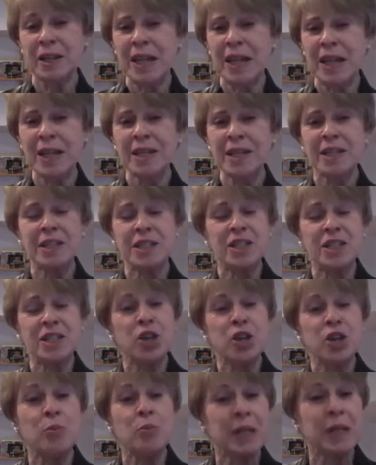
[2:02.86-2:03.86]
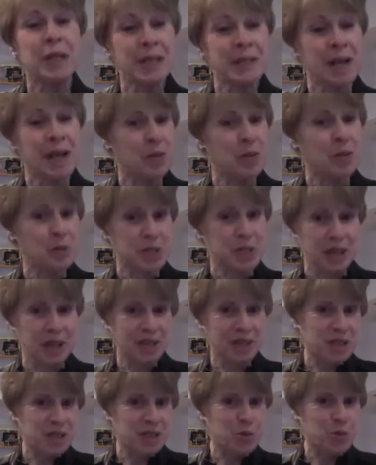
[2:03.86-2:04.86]
they need to see you many times,
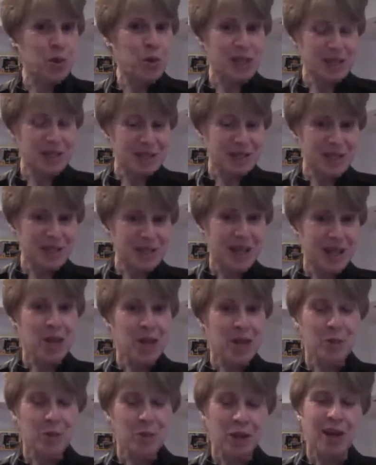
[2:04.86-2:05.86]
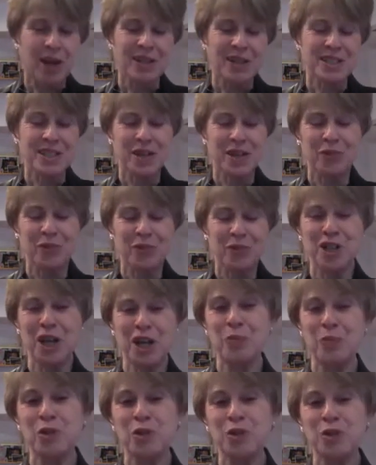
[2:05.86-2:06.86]
not just once, because every
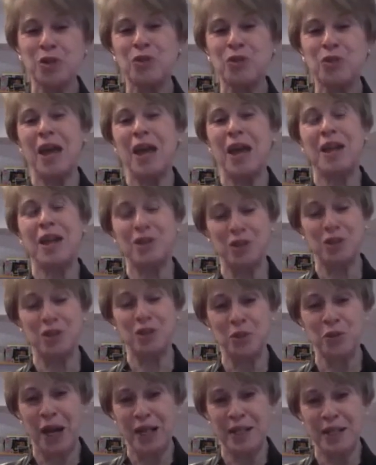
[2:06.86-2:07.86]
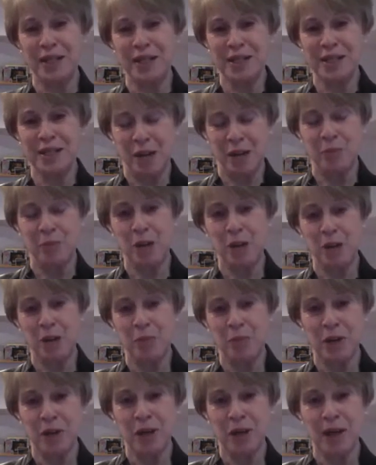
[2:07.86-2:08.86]
time you do that, new ideas come
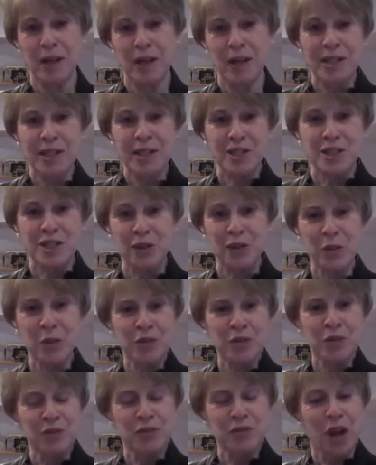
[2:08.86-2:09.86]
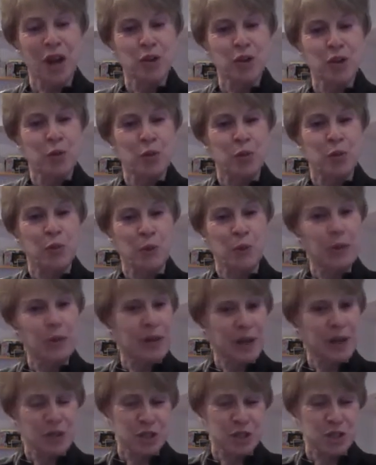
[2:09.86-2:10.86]
up. So they would follow you for
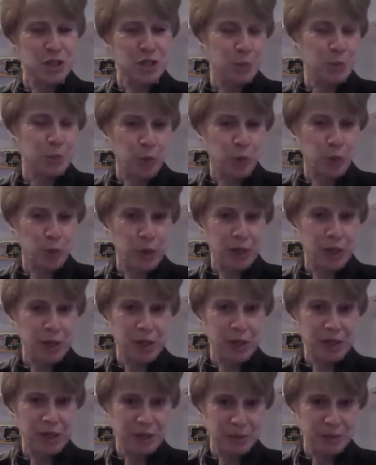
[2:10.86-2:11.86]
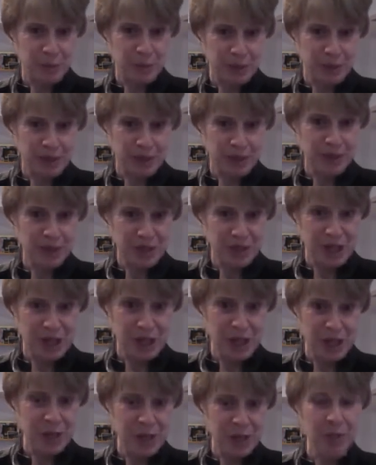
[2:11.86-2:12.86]
whatever is an appropriate period of
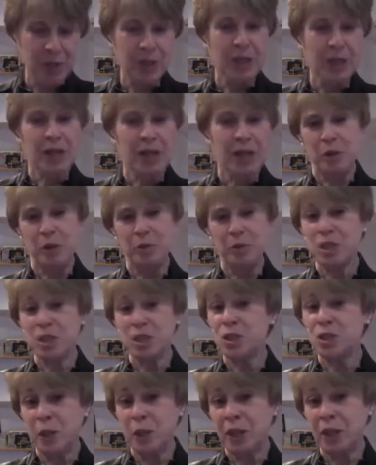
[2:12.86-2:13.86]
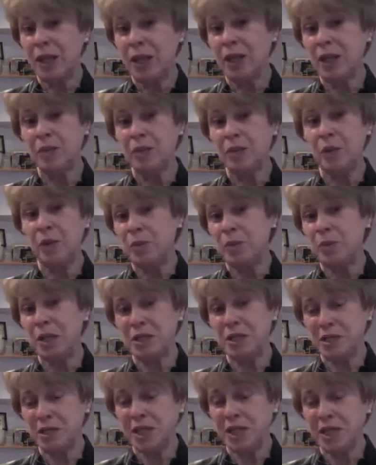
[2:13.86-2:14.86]
time. Maybe it's a week, maybe
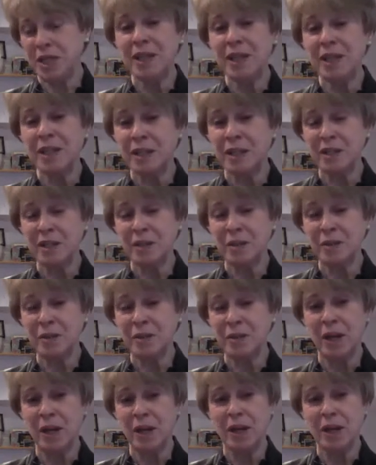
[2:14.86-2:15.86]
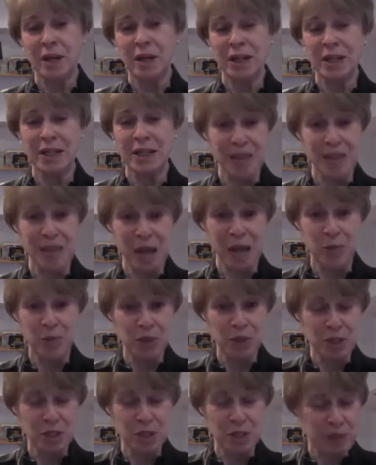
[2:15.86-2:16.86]
it's 10
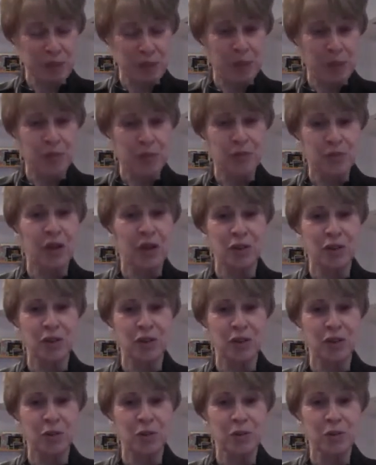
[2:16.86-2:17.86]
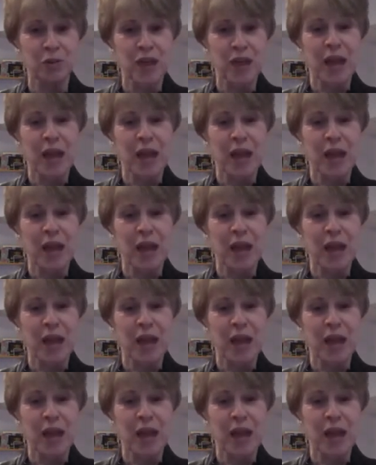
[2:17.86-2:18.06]
examples, but they would follow you.